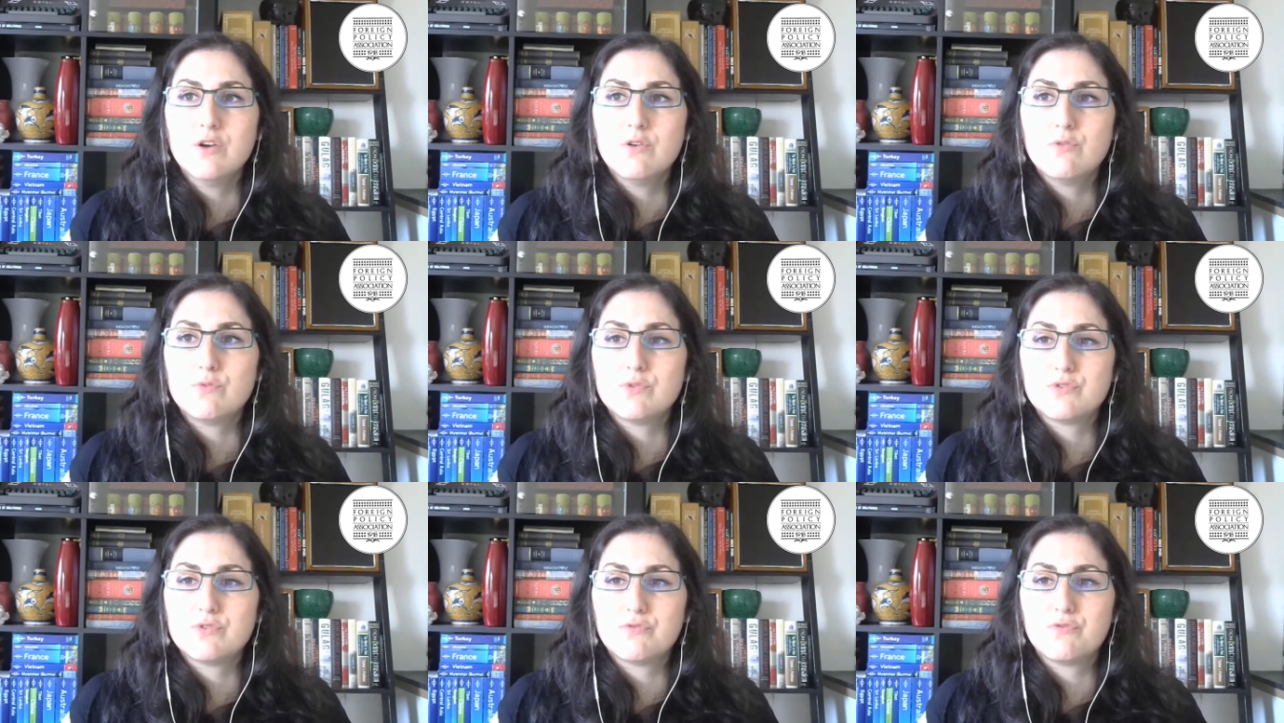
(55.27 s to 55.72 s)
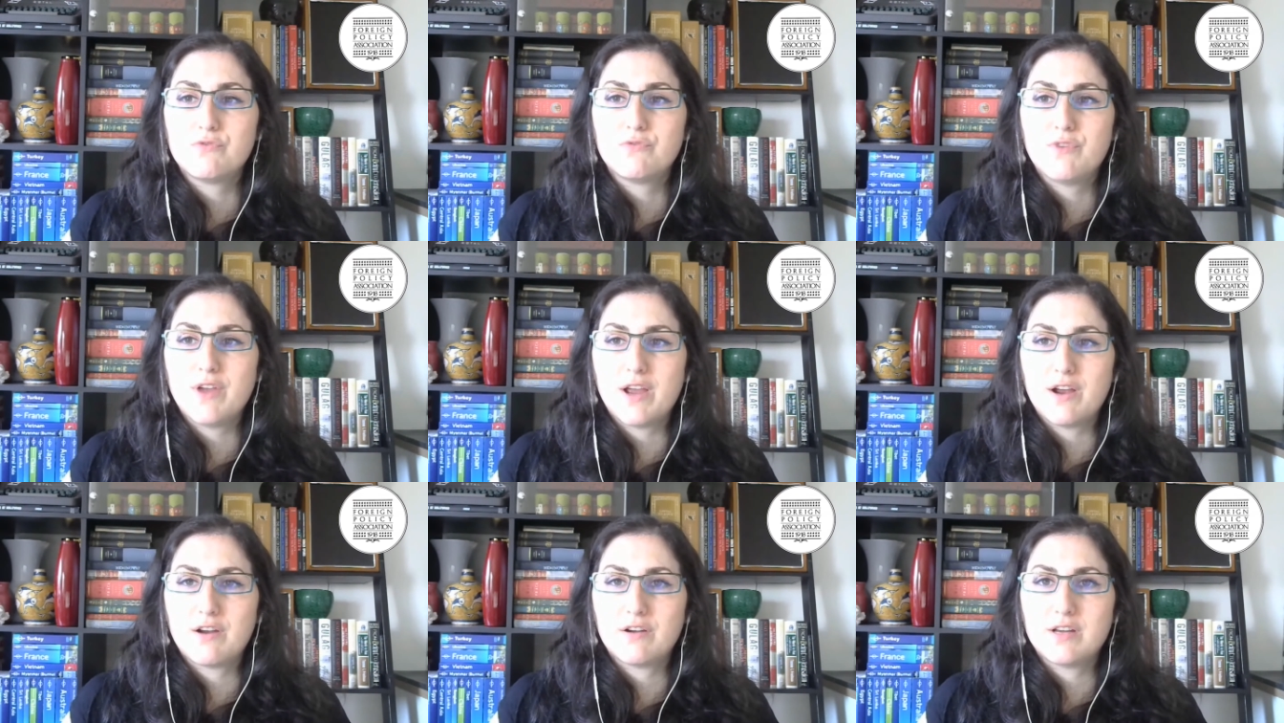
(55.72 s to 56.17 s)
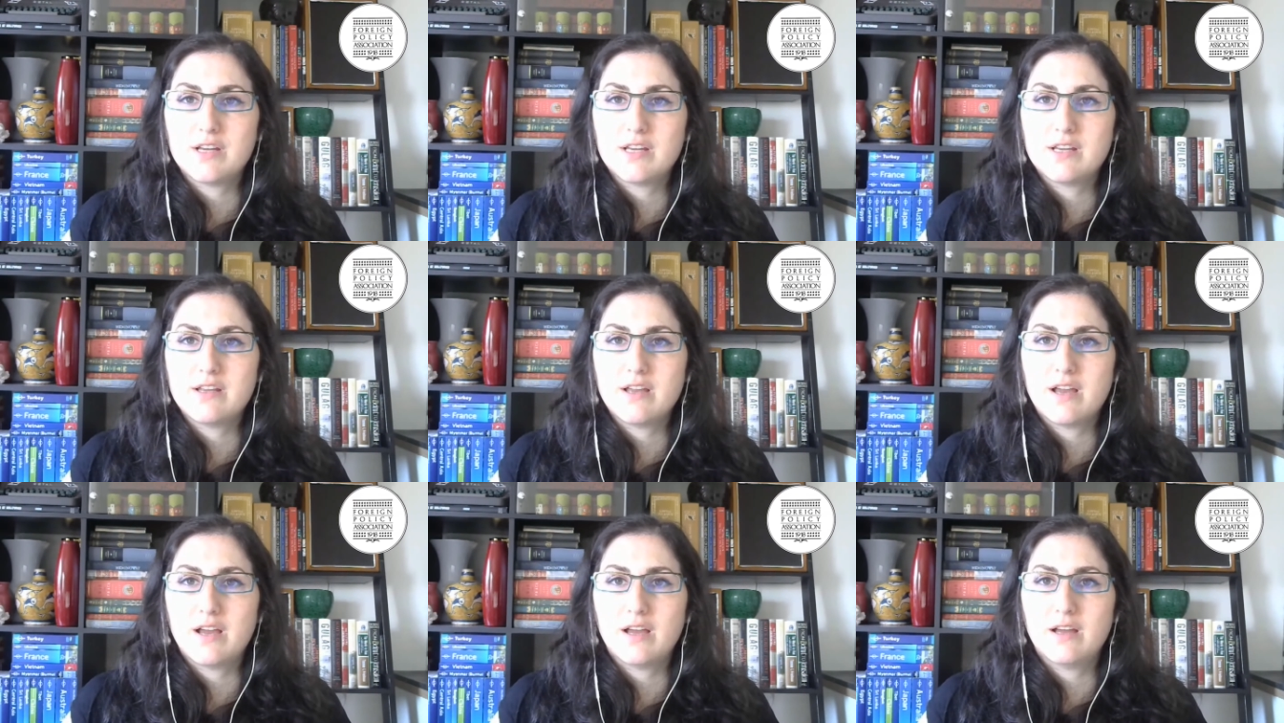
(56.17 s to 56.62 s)
was
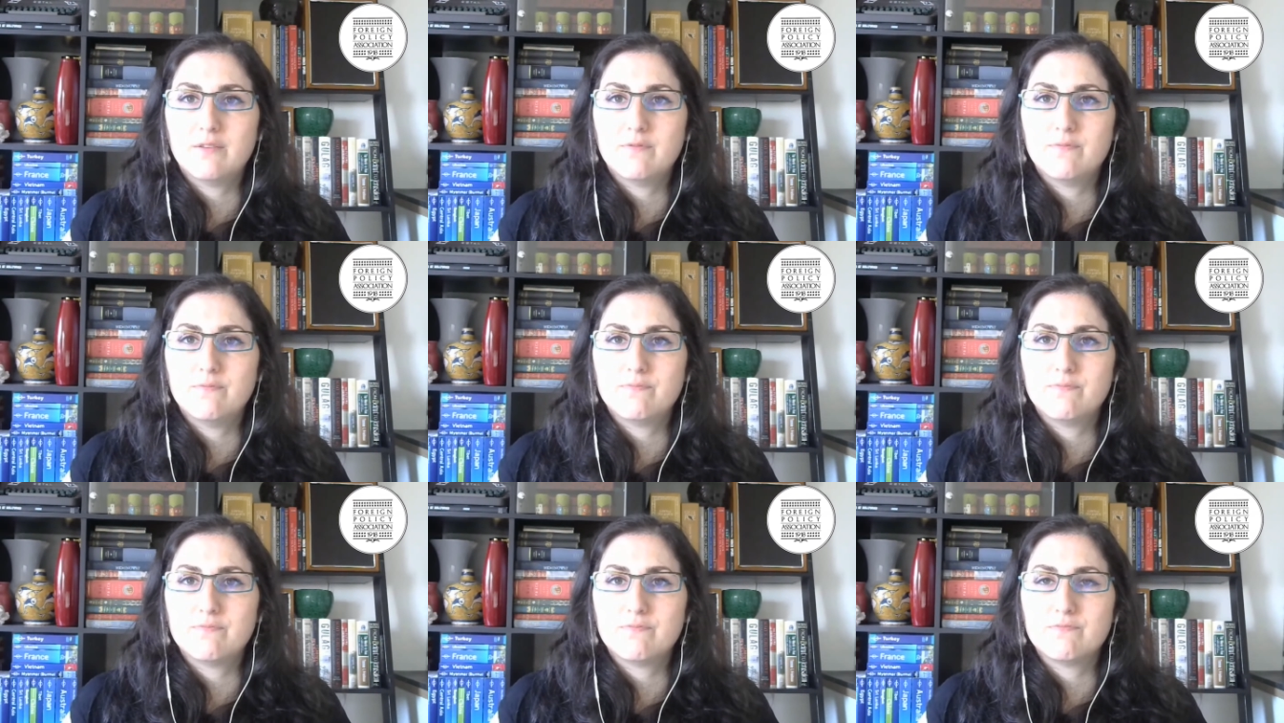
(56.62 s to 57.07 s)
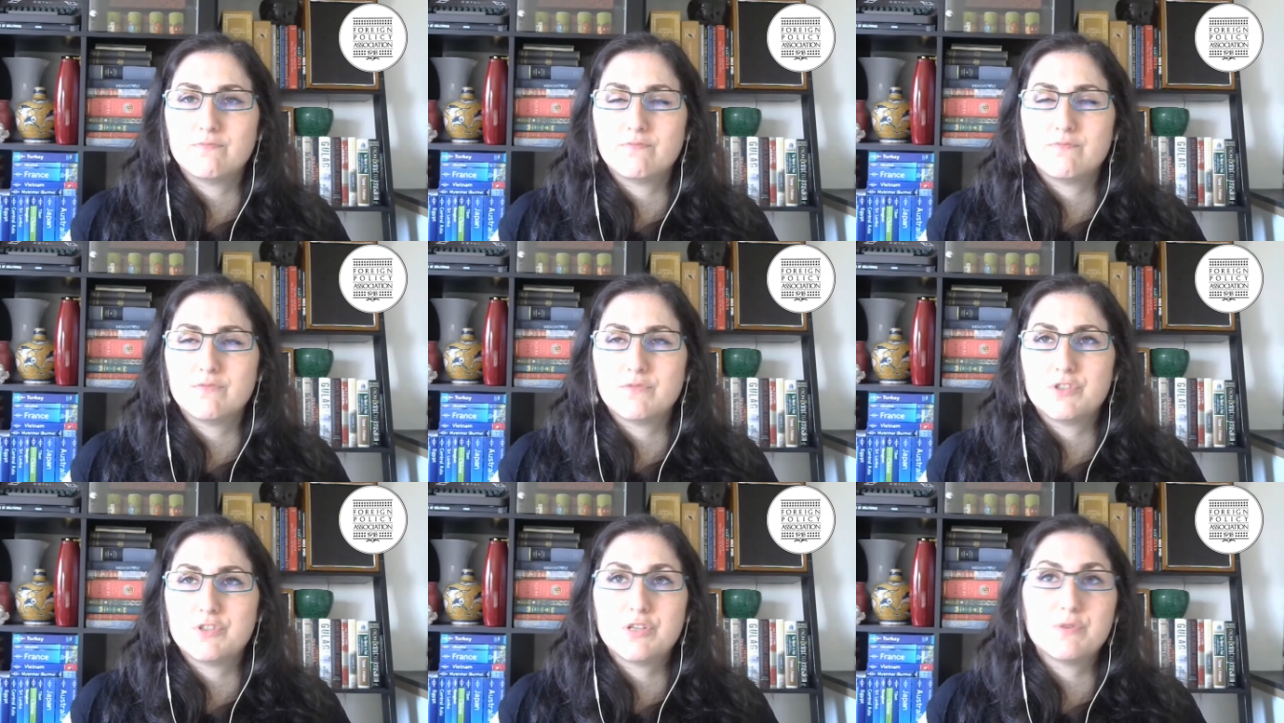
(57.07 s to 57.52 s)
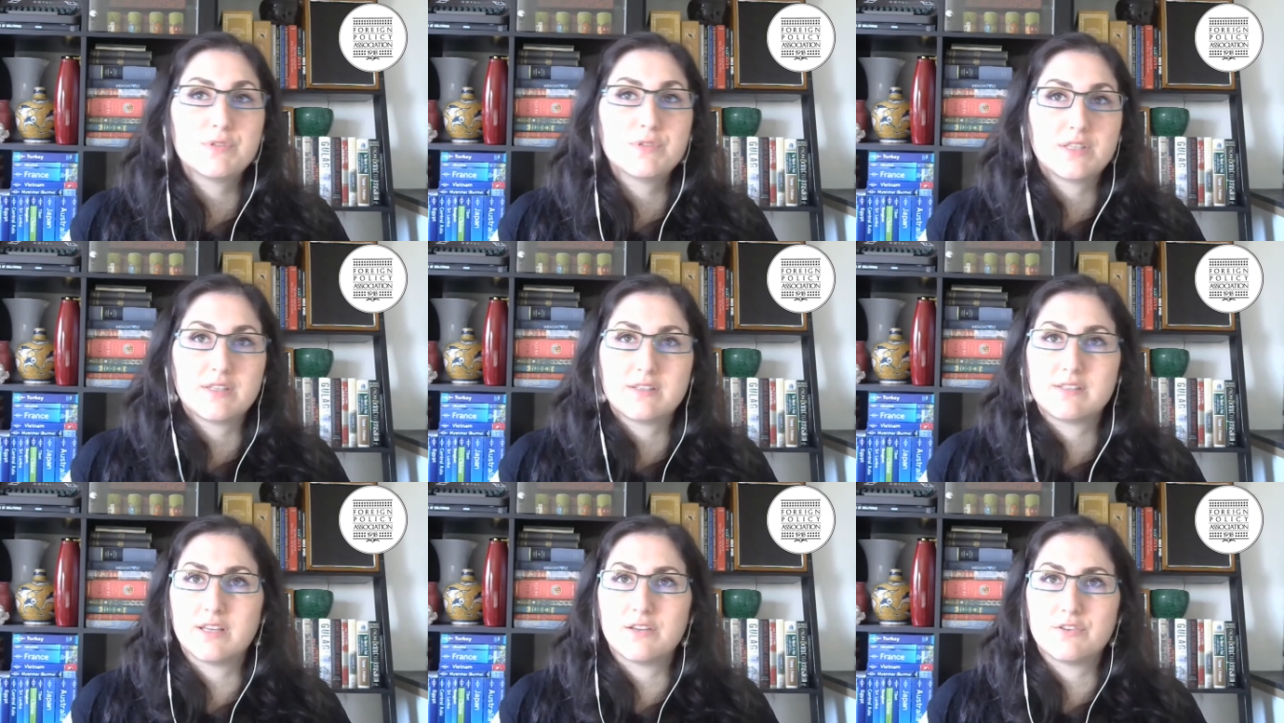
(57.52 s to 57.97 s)
very um, she was
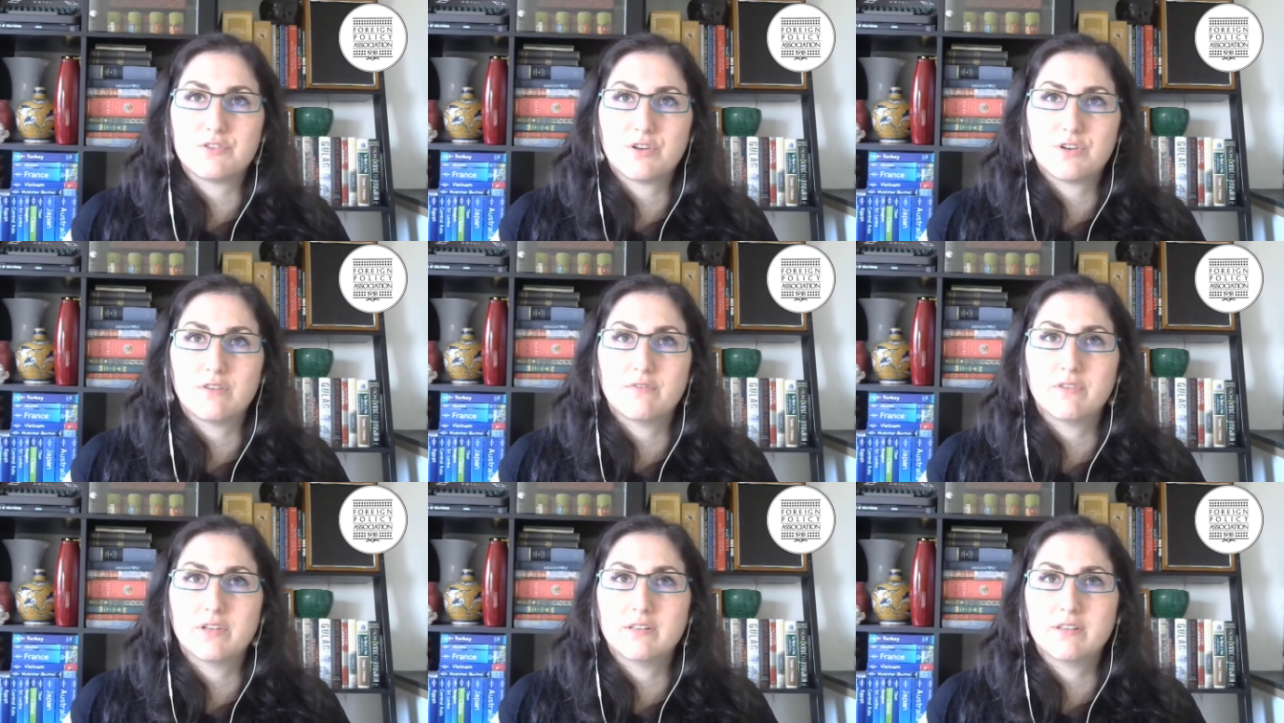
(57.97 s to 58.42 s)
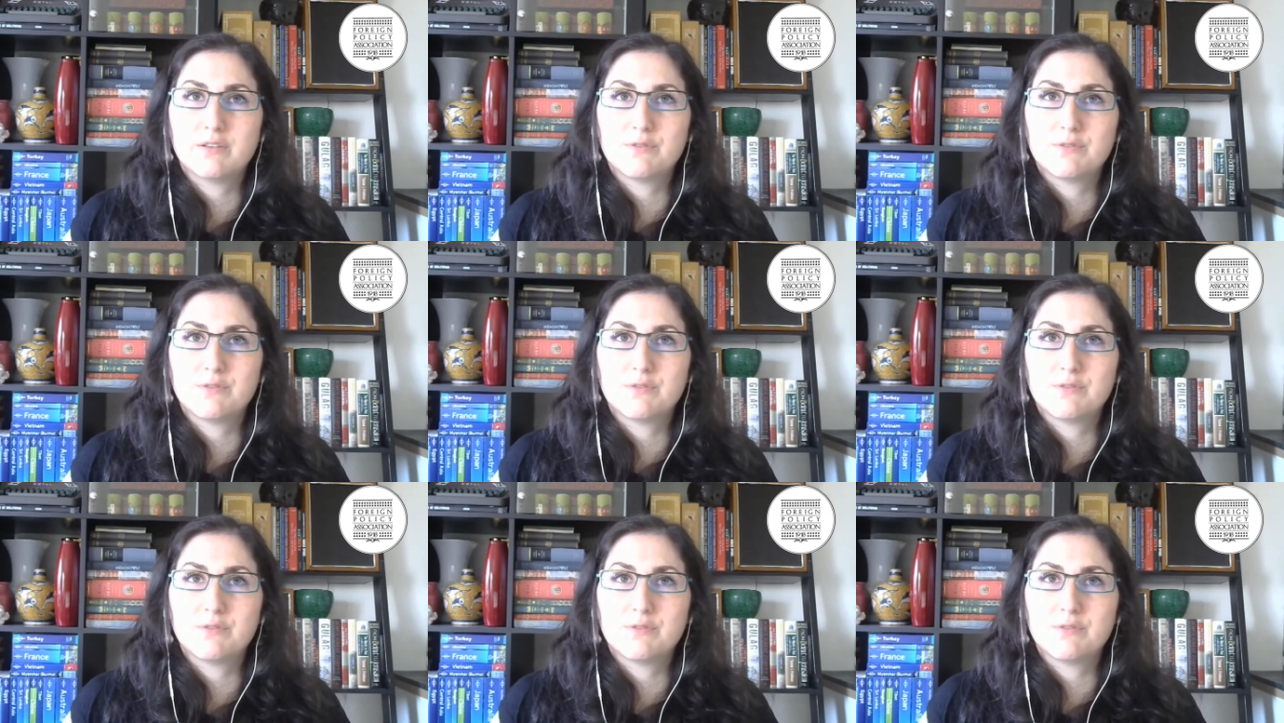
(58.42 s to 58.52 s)
at the center of it.